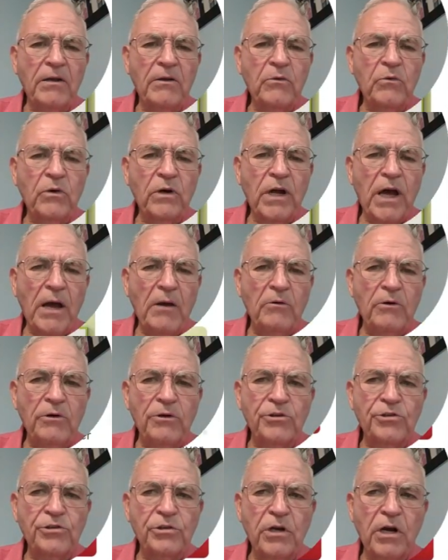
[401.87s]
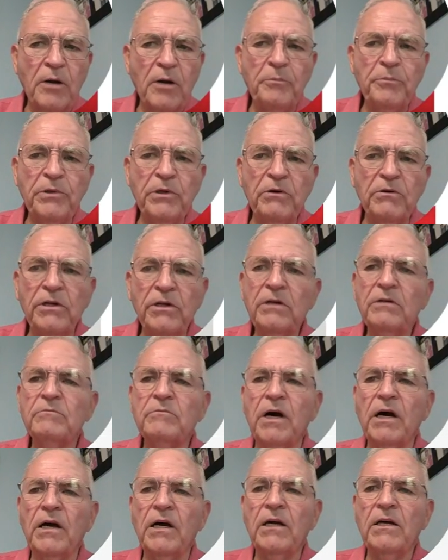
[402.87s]
when I was uploading
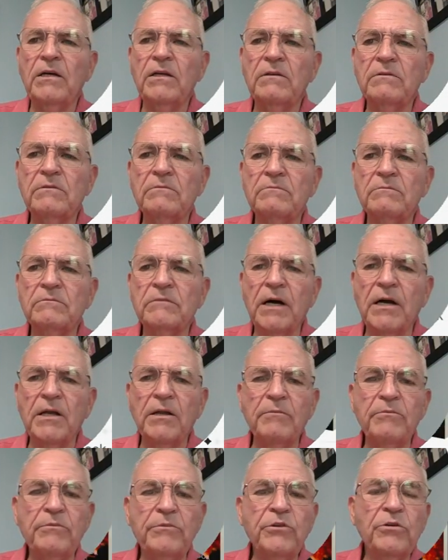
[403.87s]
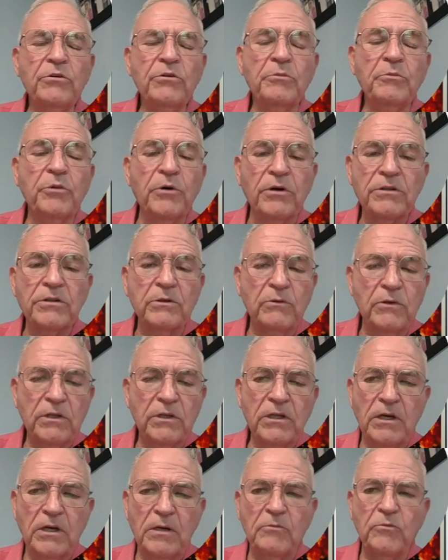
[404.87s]
my new book, the one
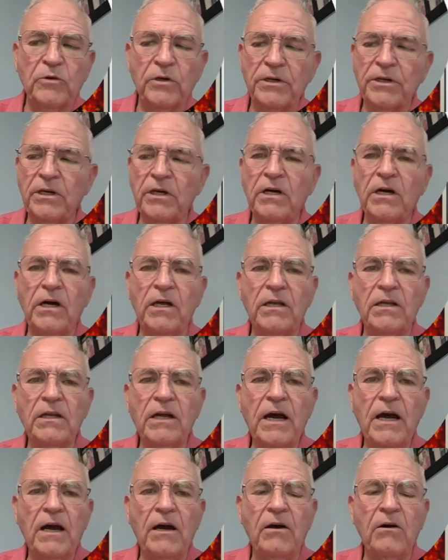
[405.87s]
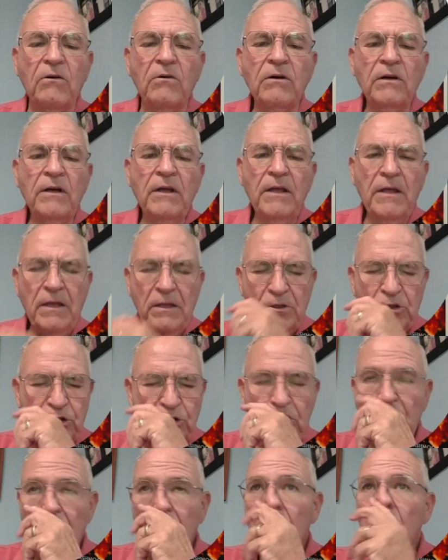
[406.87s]
that I'm working on now, to
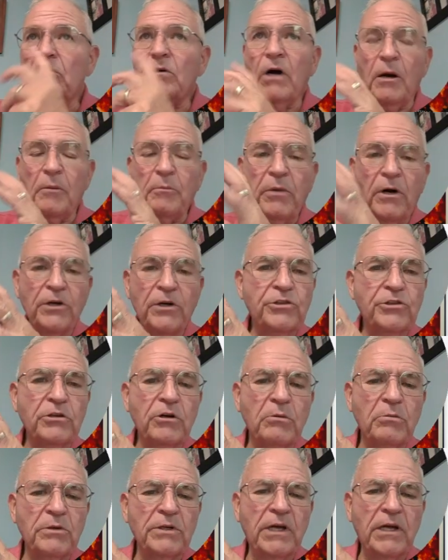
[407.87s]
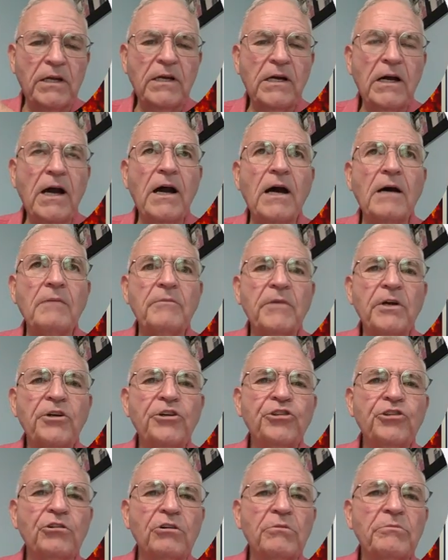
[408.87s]
BarnesandNoble.com, they
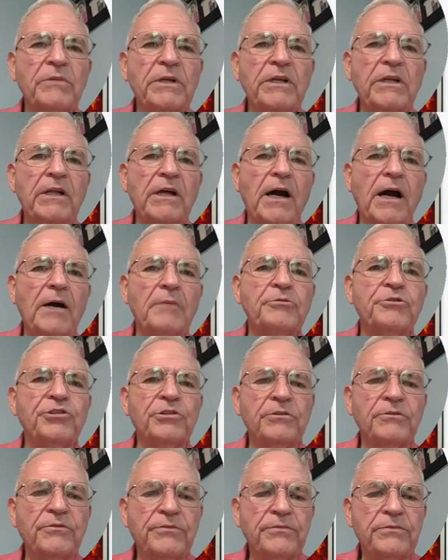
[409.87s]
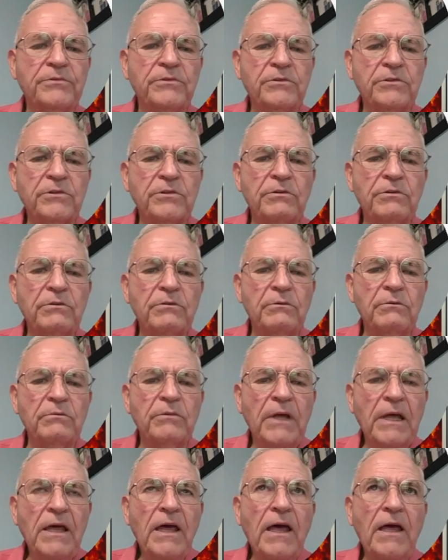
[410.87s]
showed me the option to
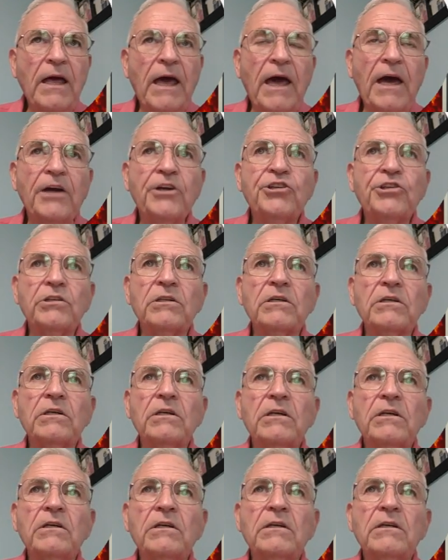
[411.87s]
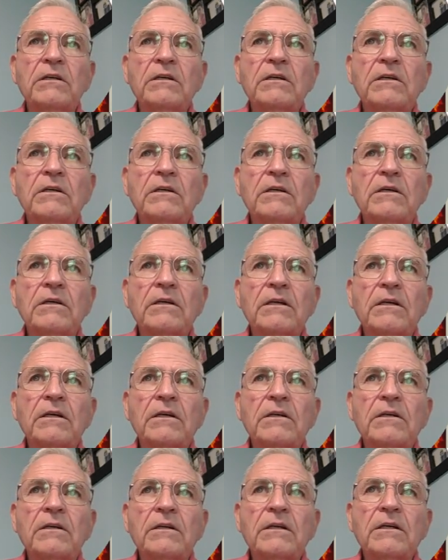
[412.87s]
actually
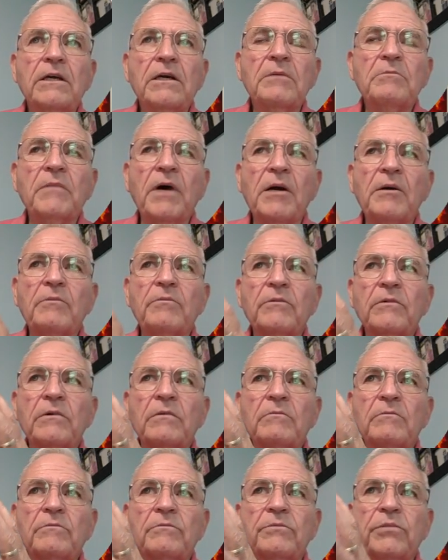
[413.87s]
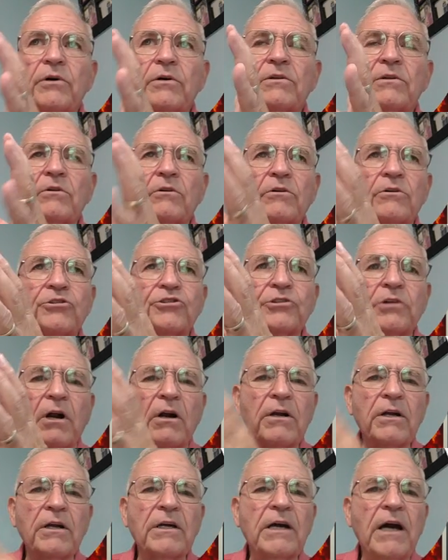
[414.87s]
get my book or
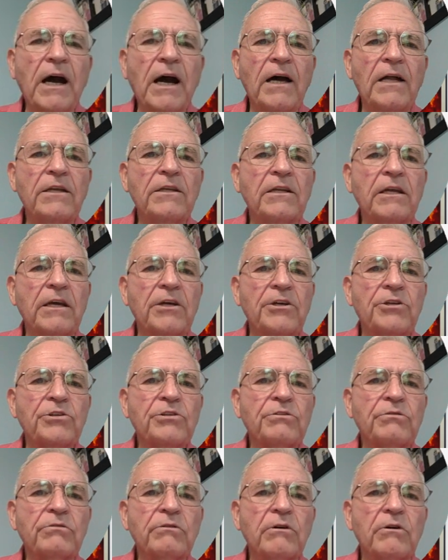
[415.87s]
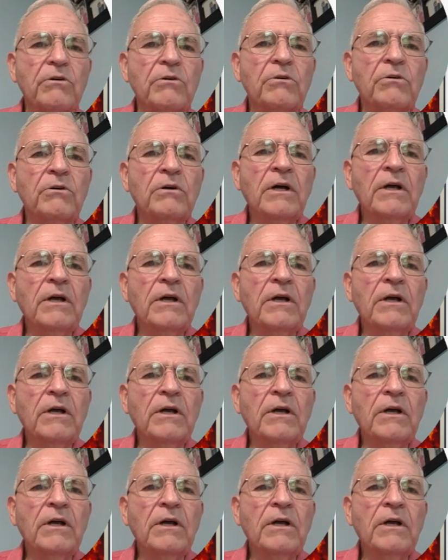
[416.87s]
start a contest through